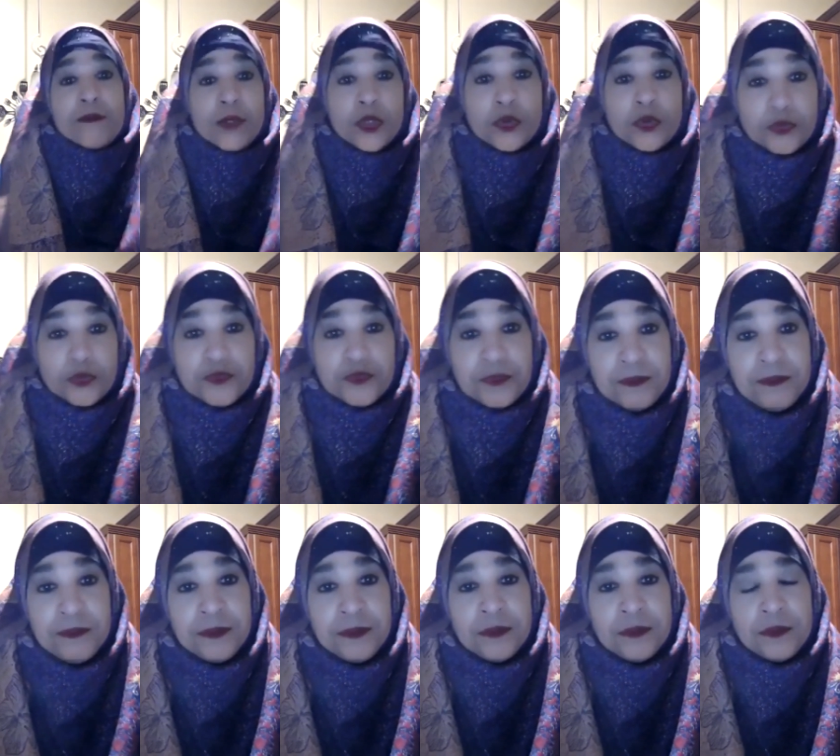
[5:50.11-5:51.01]
move.
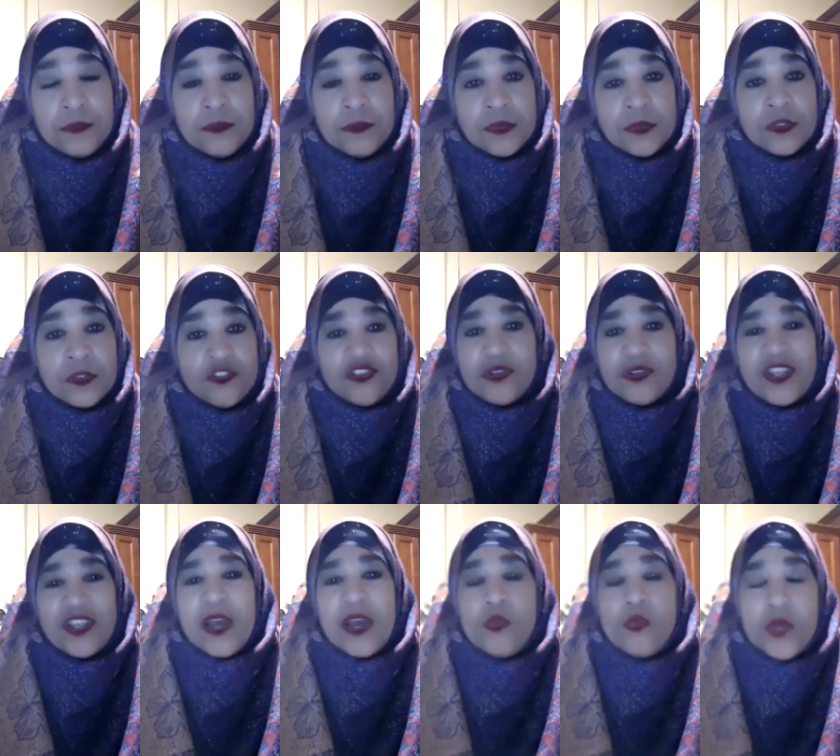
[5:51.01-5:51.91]

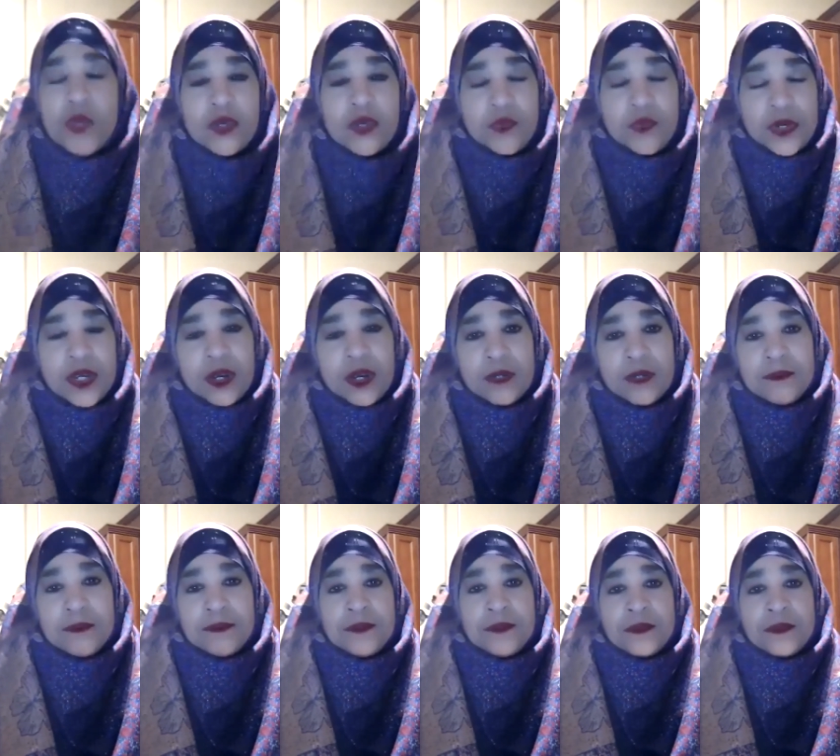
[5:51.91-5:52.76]
Shows how weak we are.